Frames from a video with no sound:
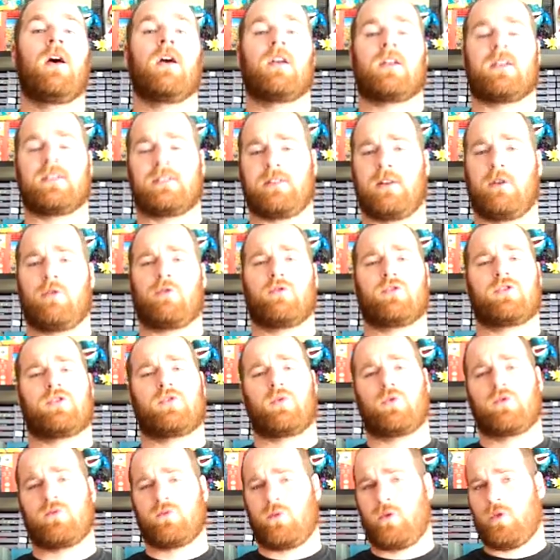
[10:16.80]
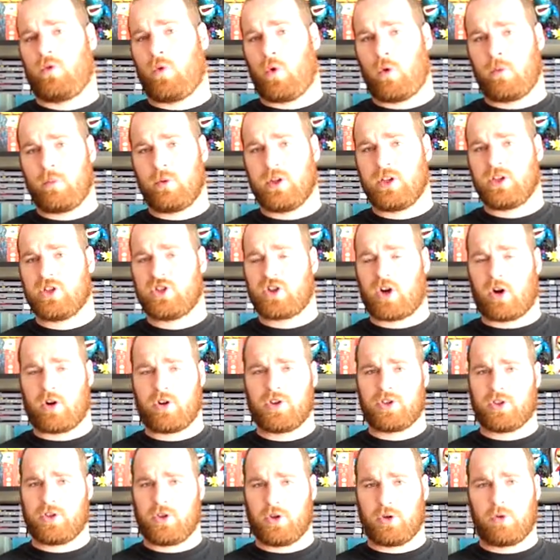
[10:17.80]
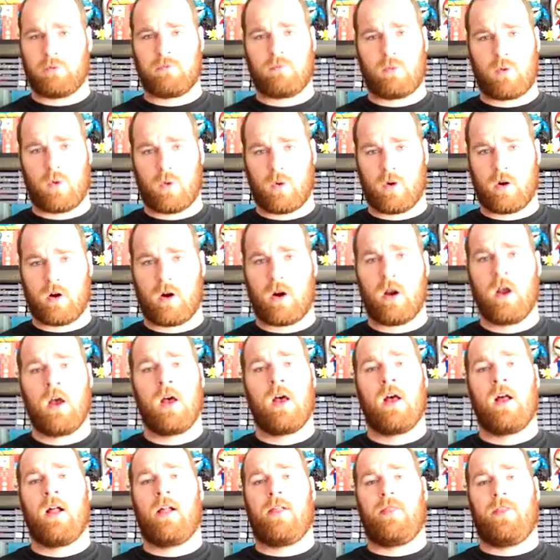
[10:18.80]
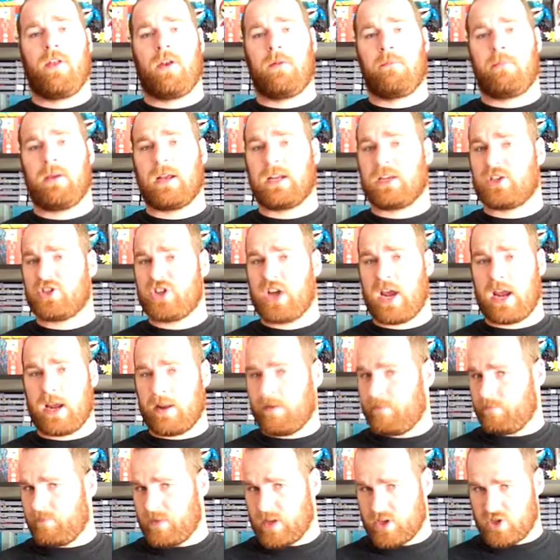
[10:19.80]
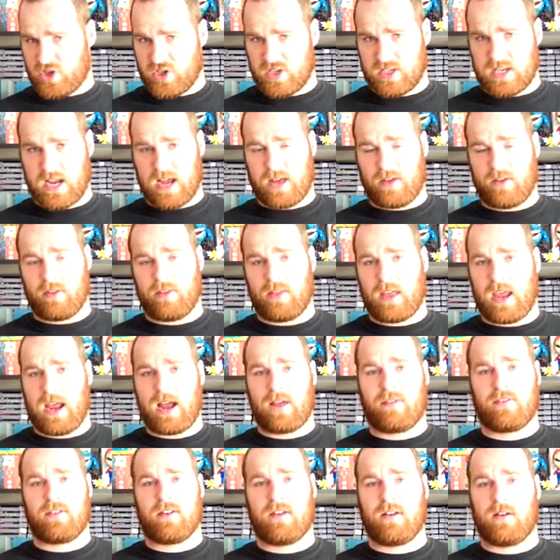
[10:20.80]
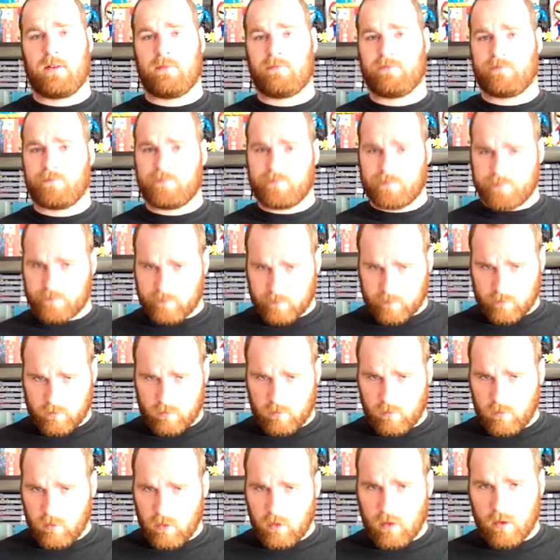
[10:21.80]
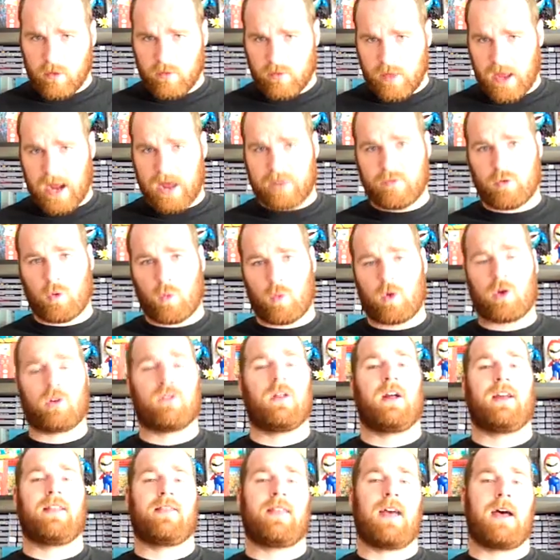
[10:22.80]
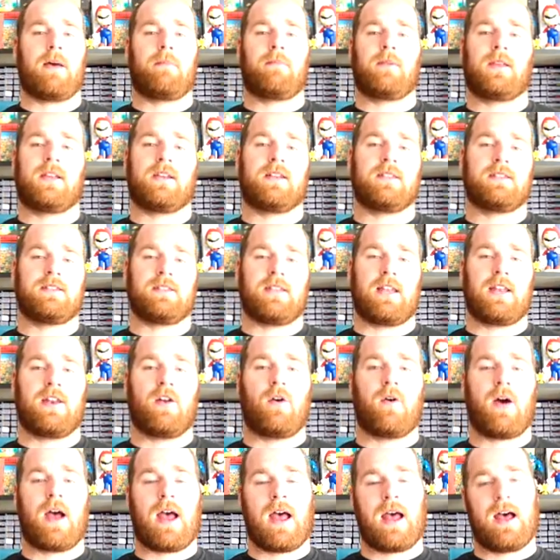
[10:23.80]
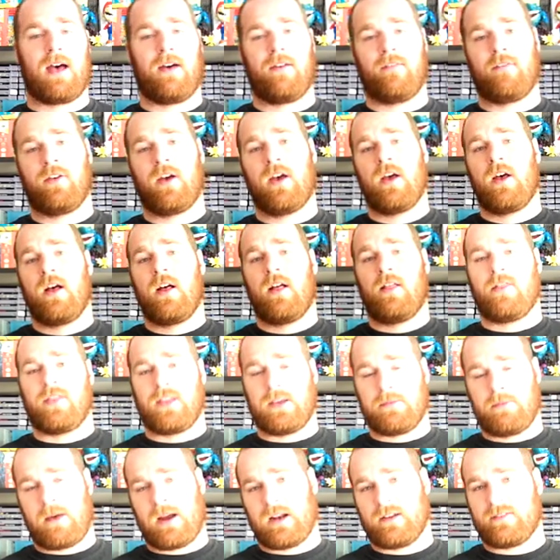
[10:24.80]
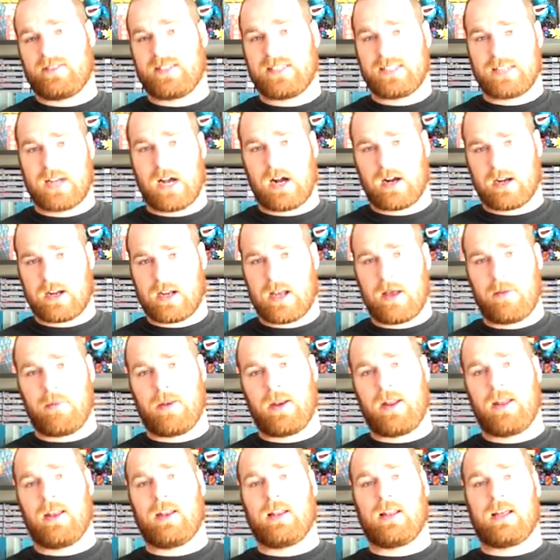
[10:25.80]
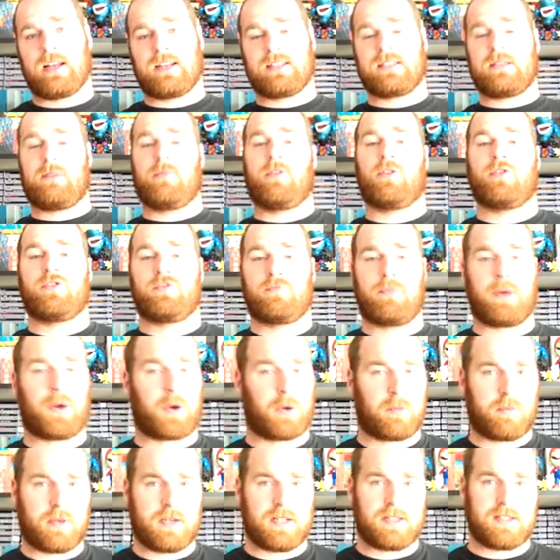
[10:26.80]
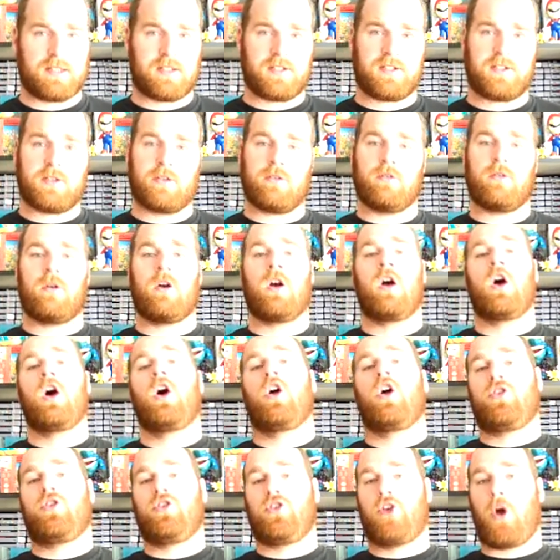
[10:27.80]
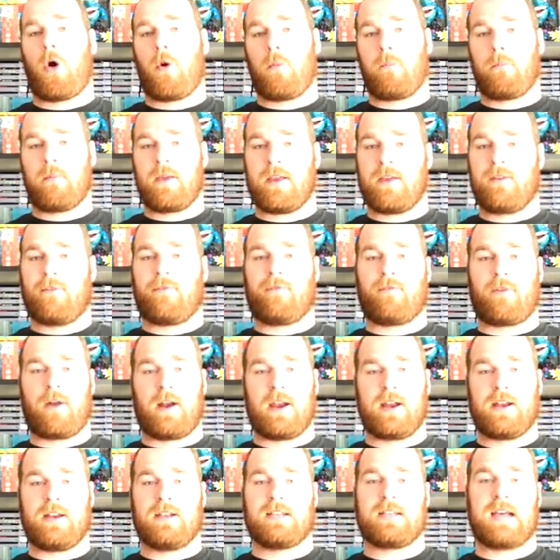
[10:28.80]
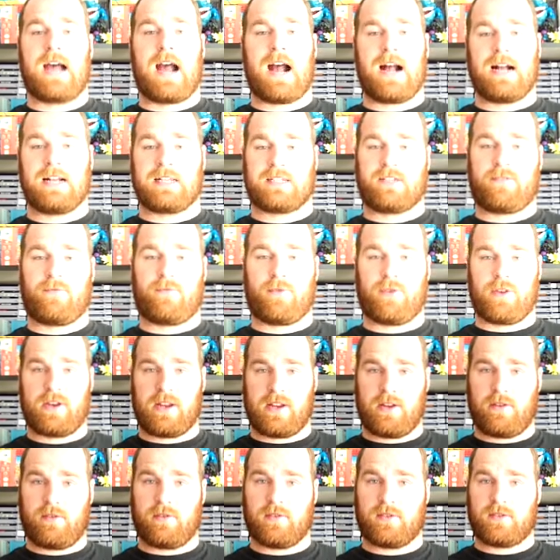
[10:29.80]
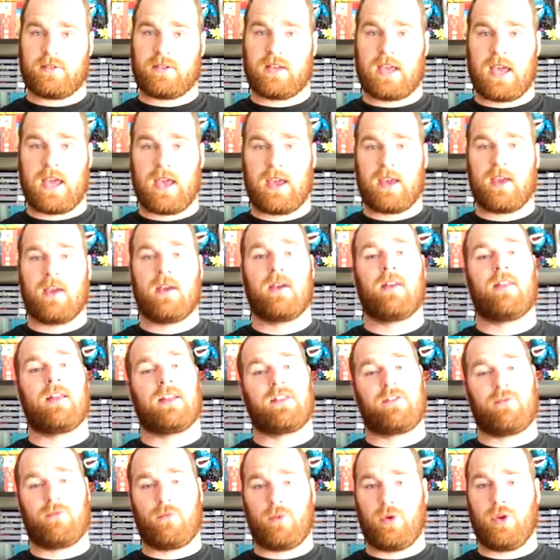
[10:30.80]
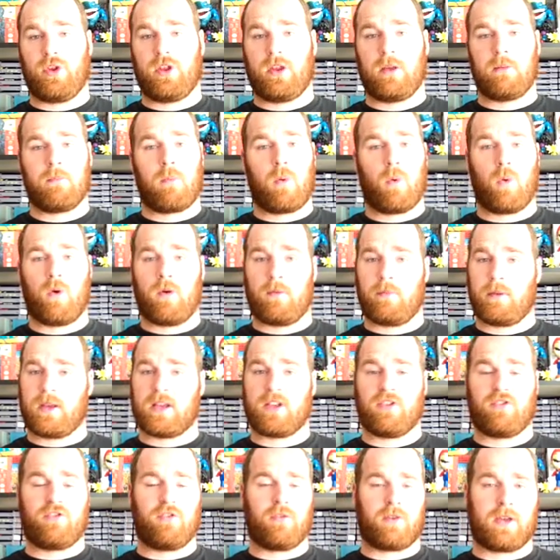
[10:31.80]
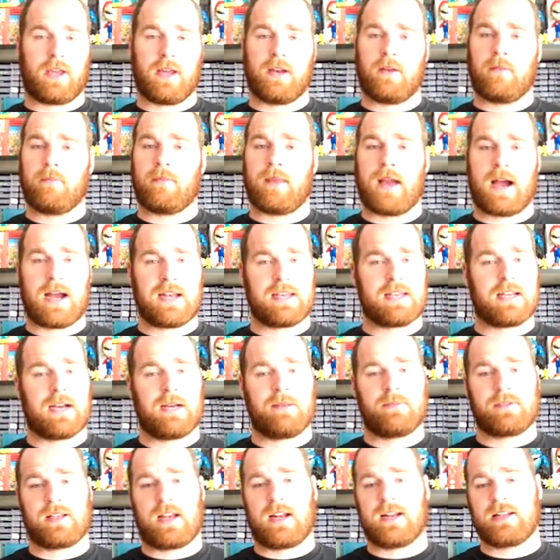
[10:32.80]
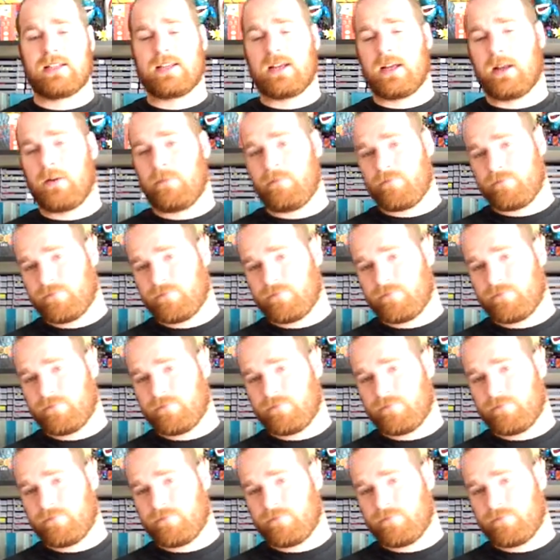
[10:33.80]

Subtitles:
Because local stores will normally charge a little more than a big chain. That's just how they have to work like that, because they don't have the amount of stock coming in like some of those bigger places do. Don't be afraid to ask for deals, okay? That's really important because you'll get them 9 times out of 10.